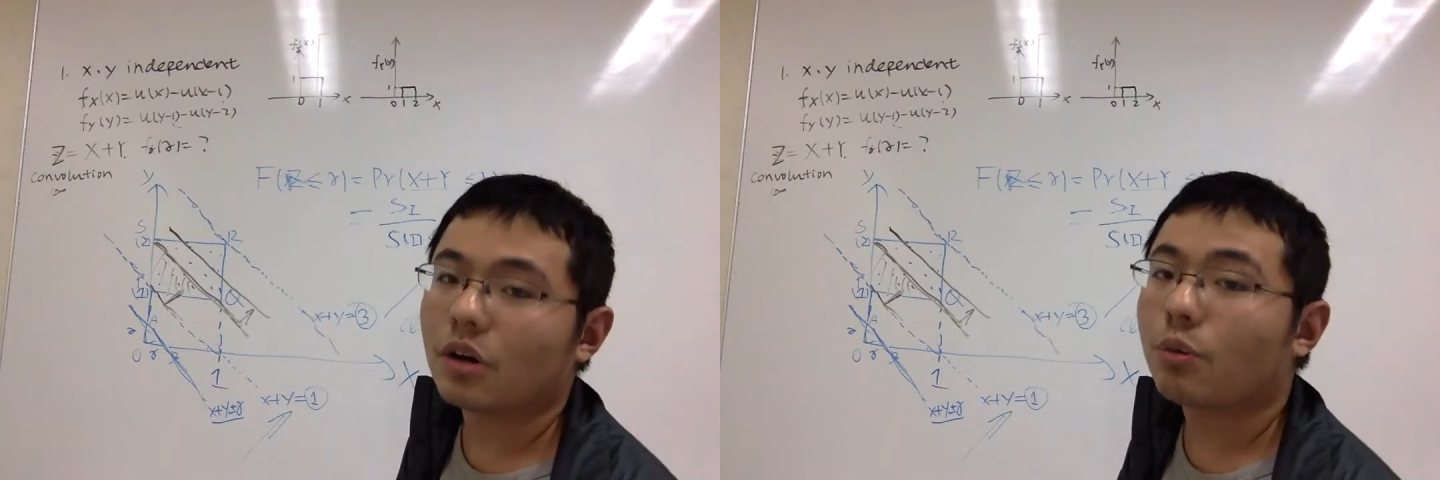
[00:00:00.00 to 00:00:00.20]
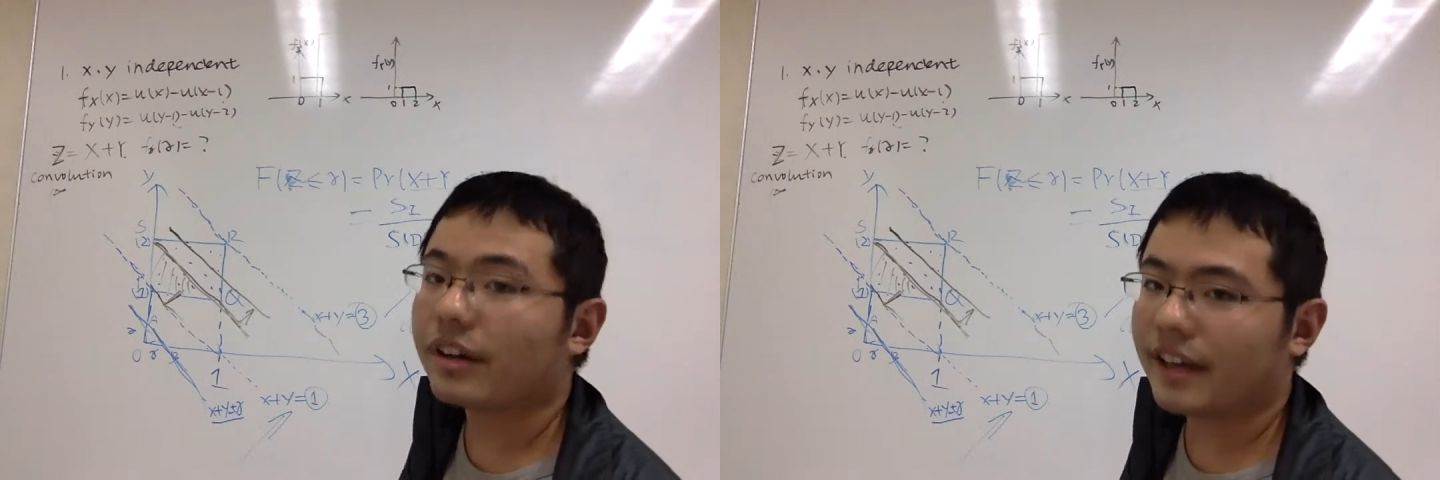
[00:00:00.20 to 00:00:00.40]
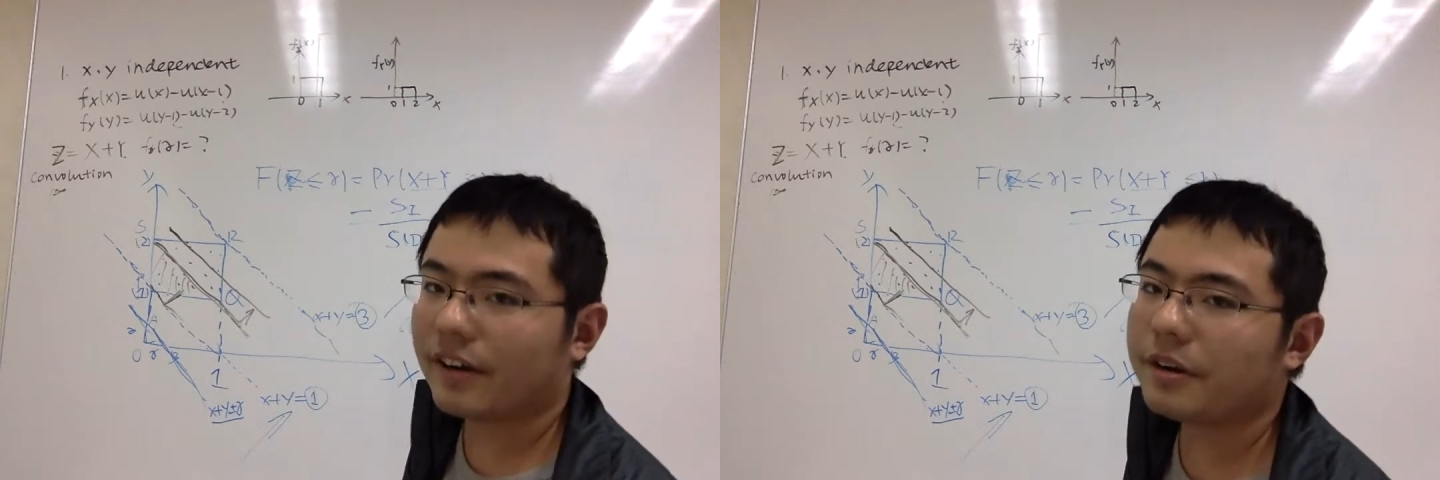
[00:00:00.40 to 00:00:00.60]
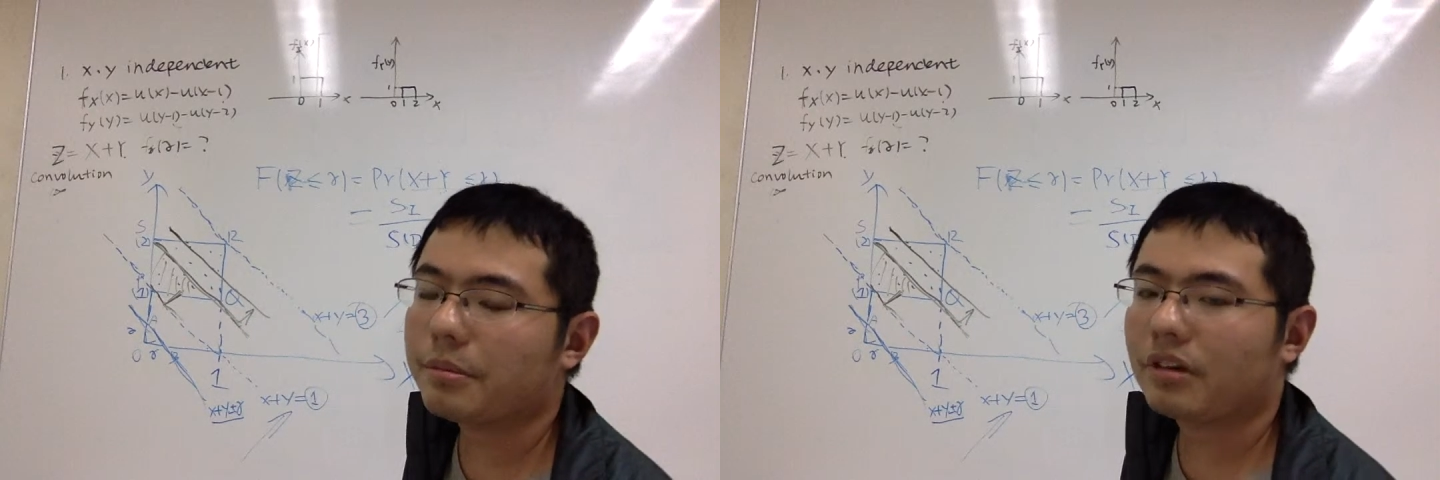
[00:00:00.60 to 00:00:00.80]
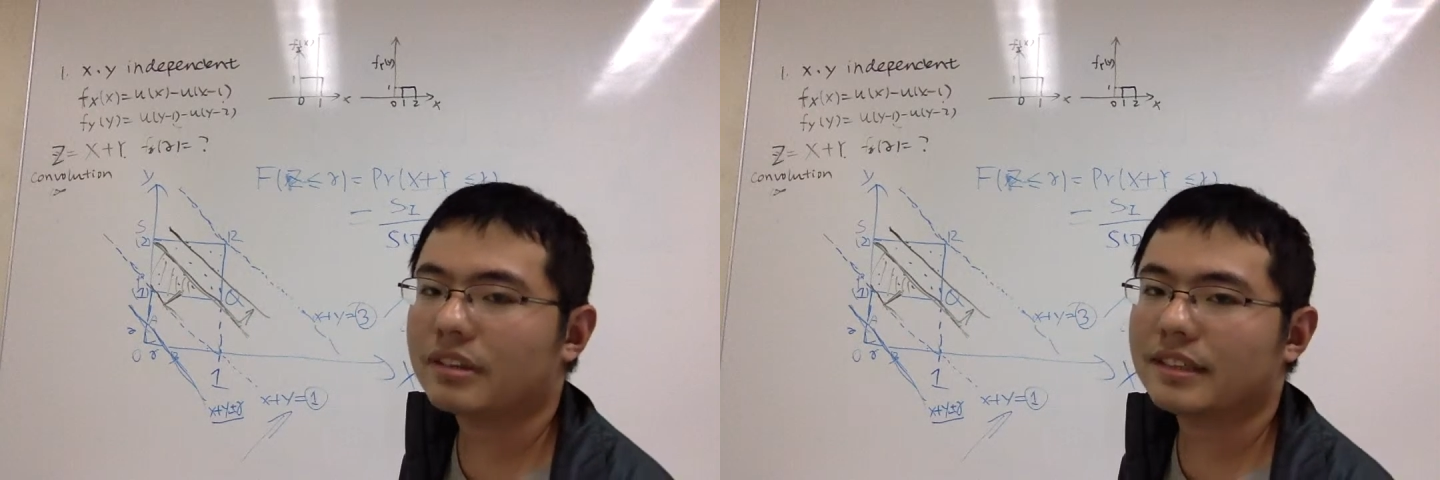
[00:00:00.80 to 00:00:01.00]
we're caring
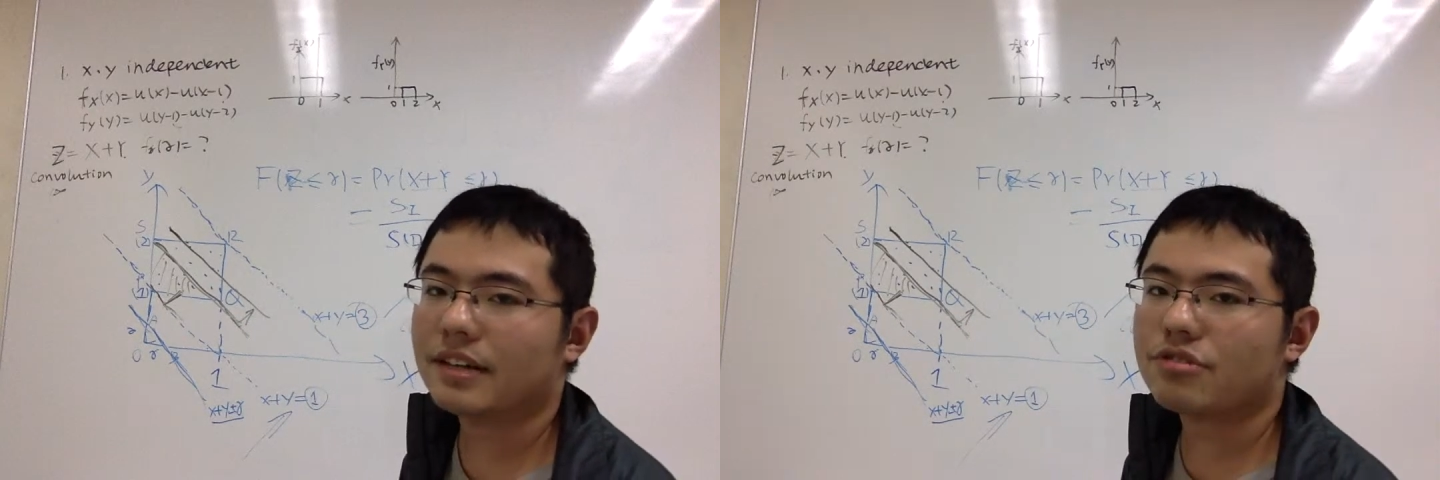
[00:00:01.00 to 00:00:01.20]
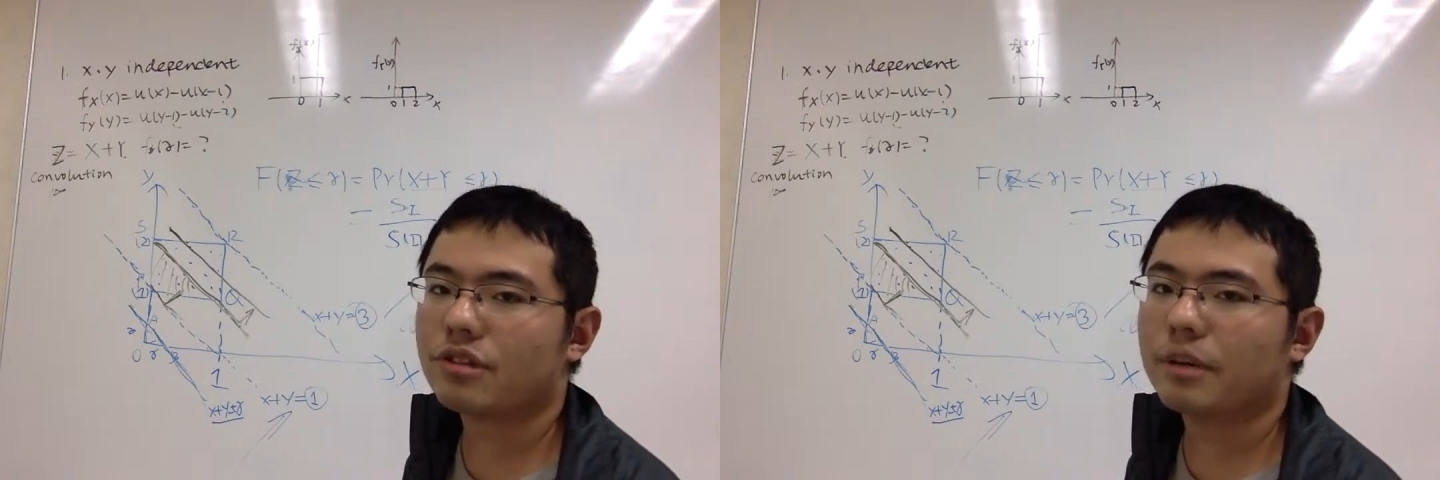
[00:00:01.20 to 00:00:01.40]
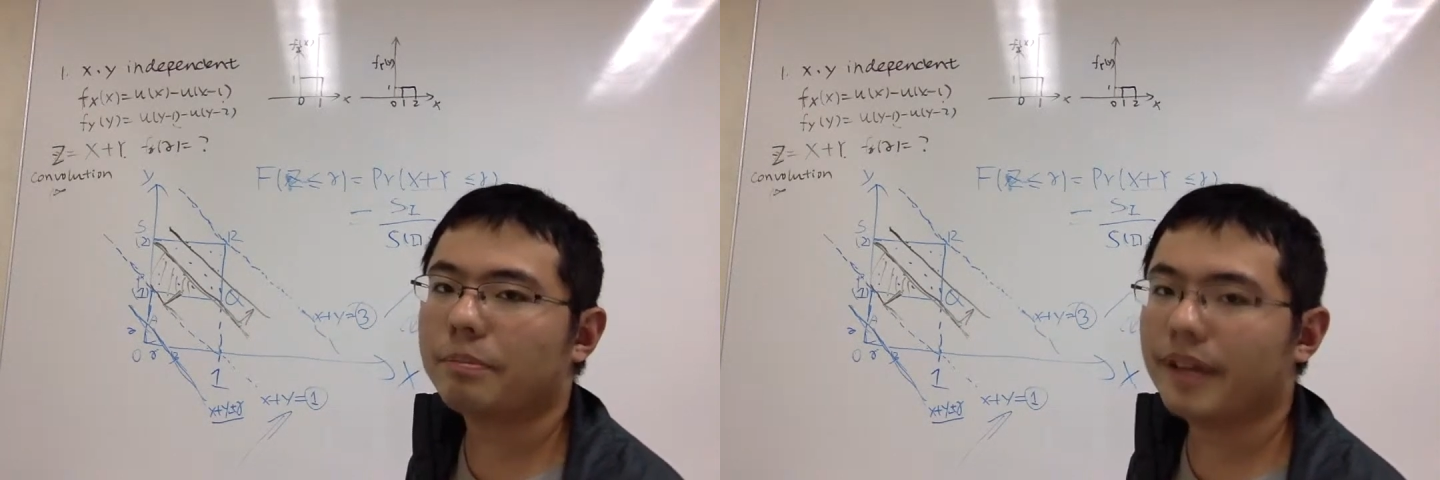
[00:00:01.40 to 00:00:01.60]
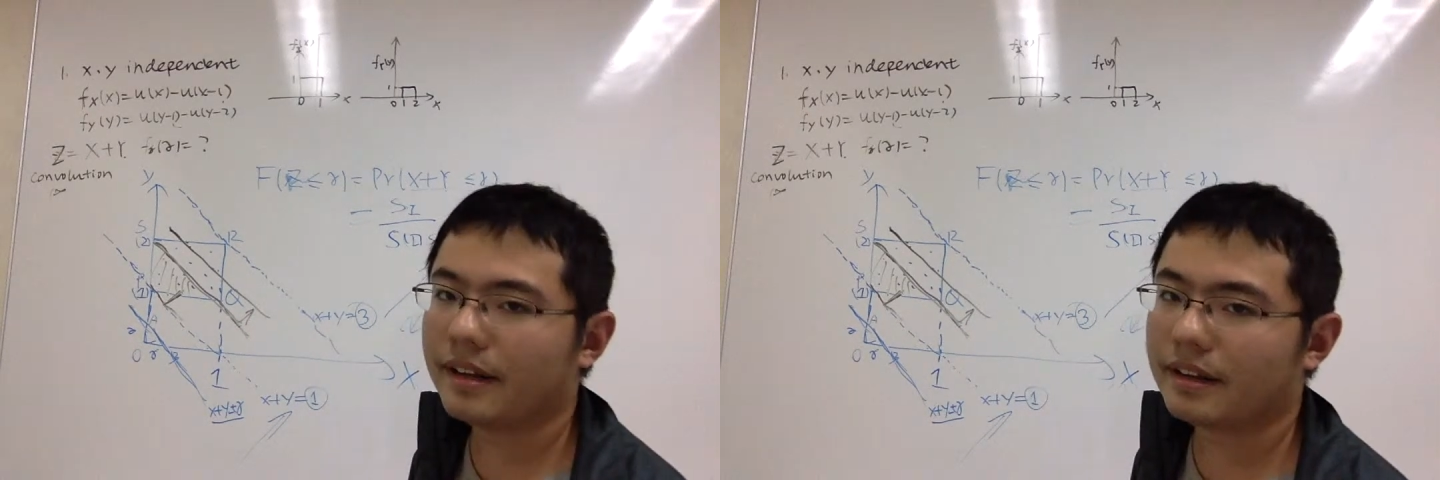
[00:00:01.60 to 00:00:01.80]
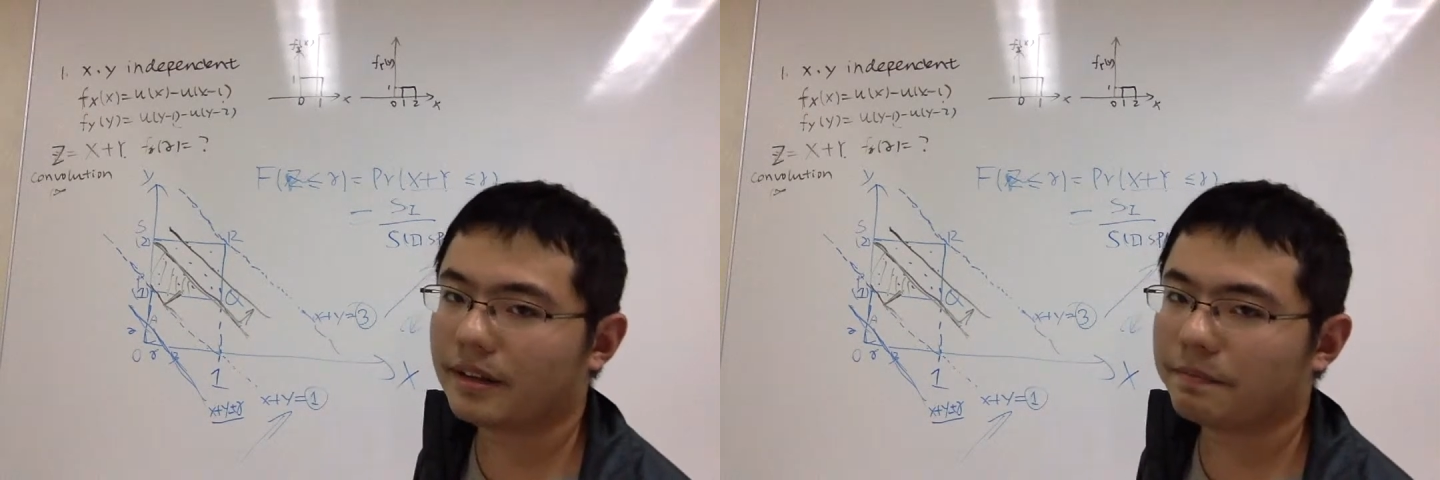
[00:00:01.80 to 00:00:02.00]
about. It's actually a
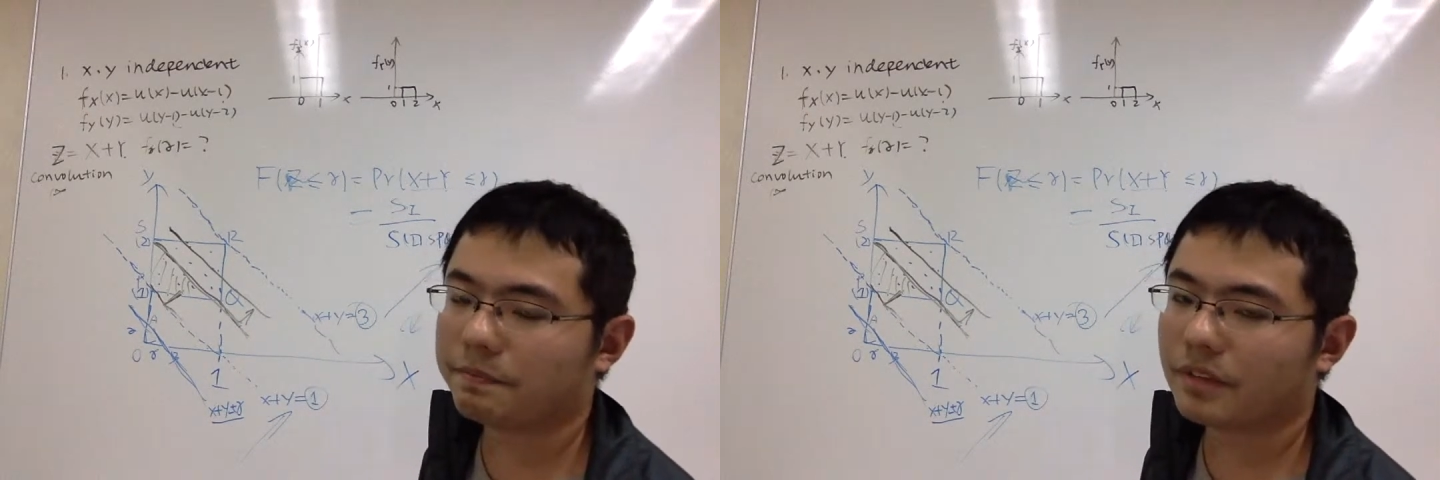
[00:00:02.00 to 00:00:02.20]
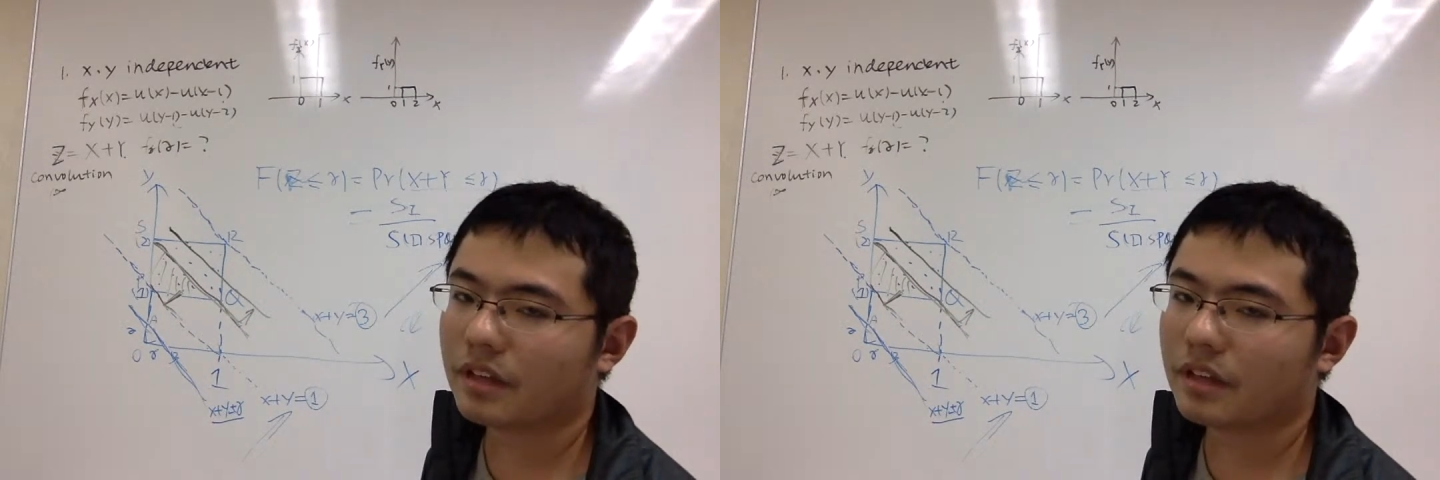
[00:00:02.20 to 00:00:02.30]
pentagon.